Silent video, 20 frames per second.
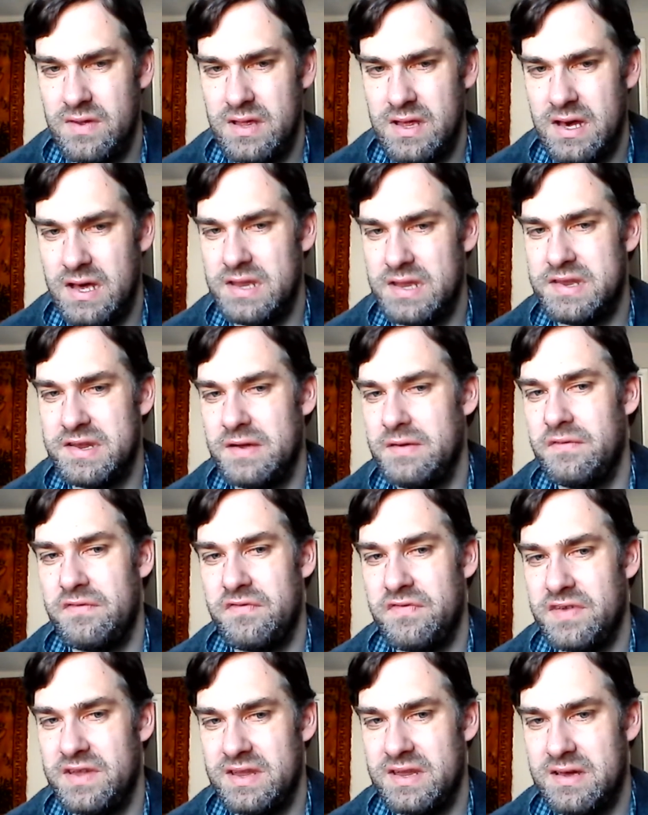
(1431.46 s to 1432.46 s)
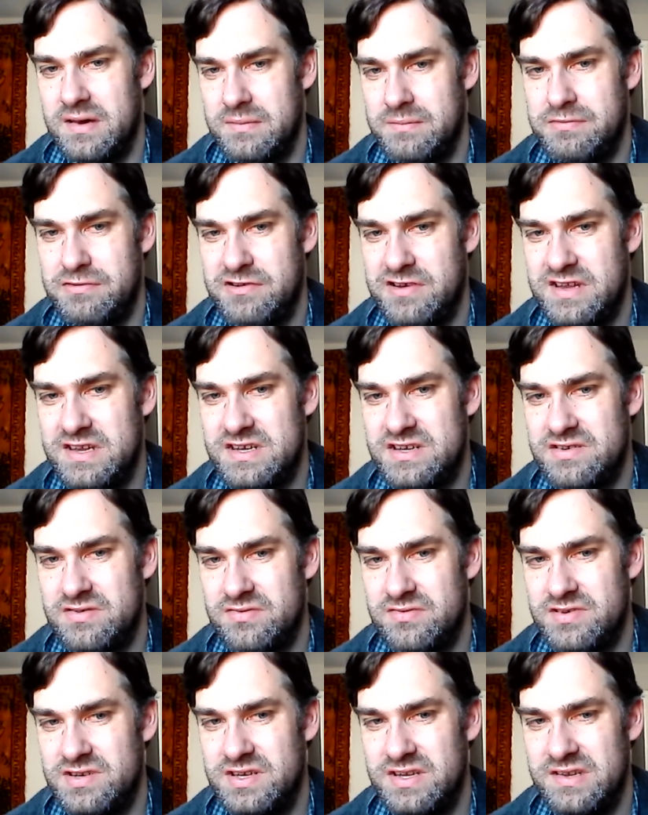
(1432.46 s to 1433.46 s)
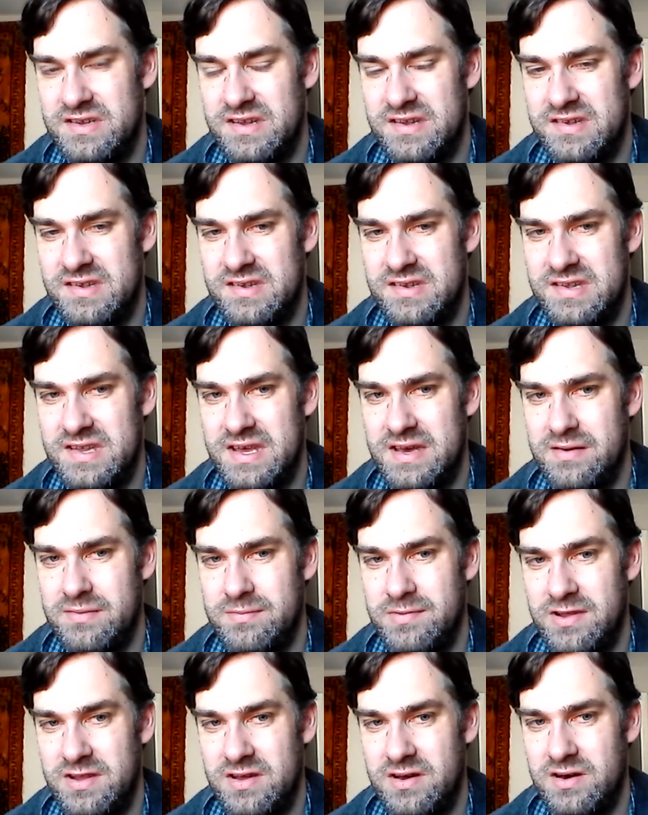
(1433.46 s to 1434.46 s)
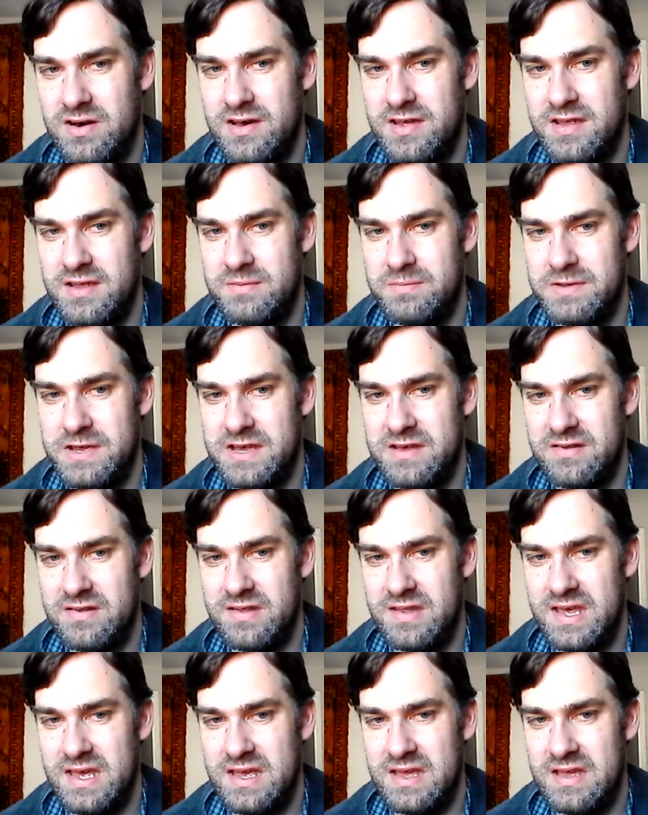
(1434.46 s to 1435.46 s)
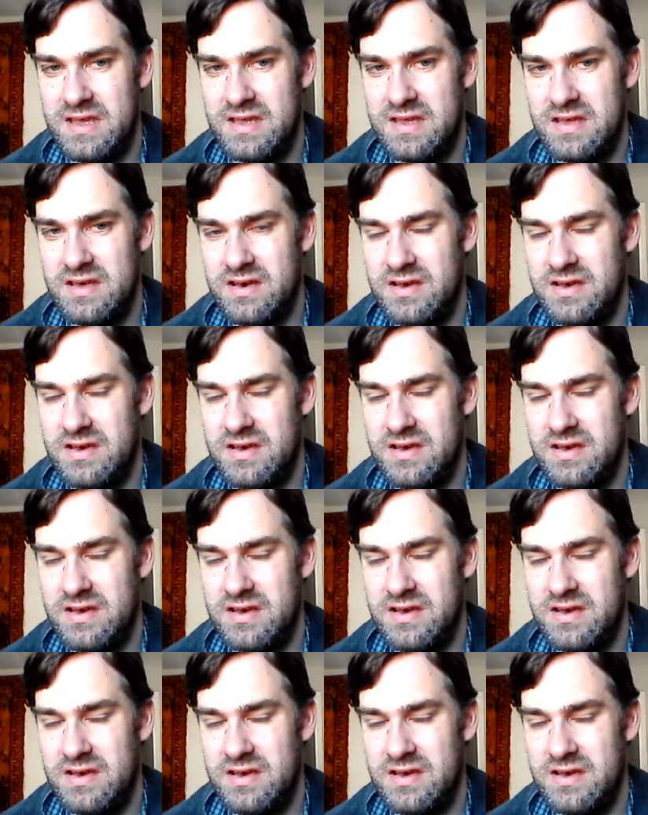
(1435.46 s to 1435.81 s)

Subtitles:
I'm pretty sure she doesn't tell Mackay about that.